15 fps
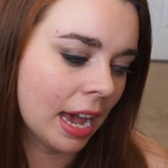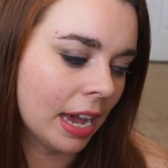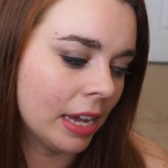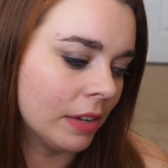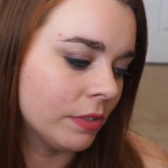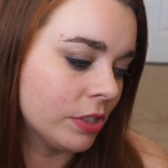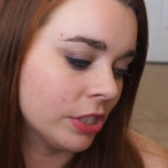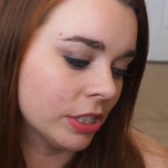
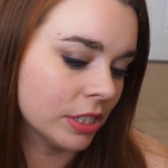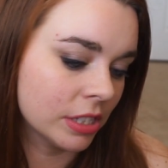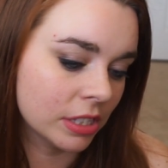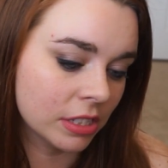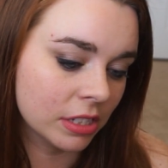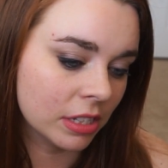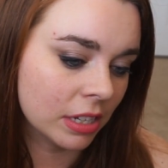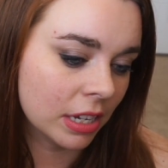I've just
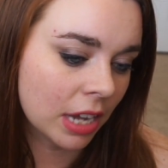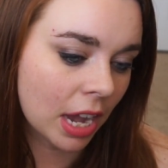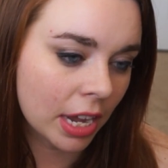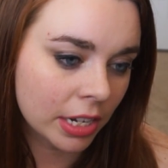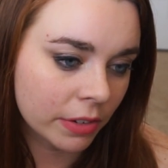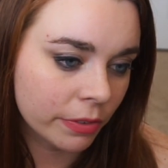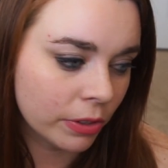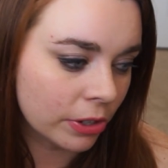
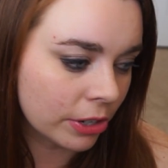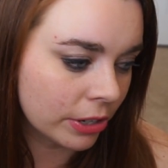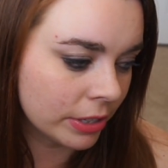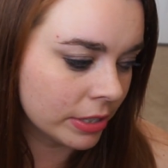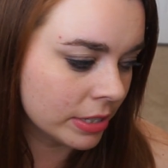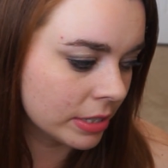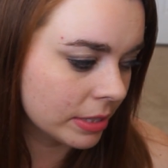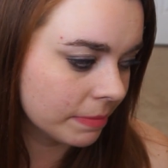kind of
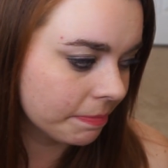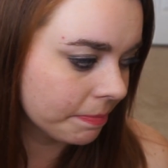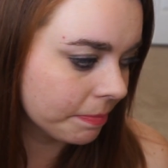learned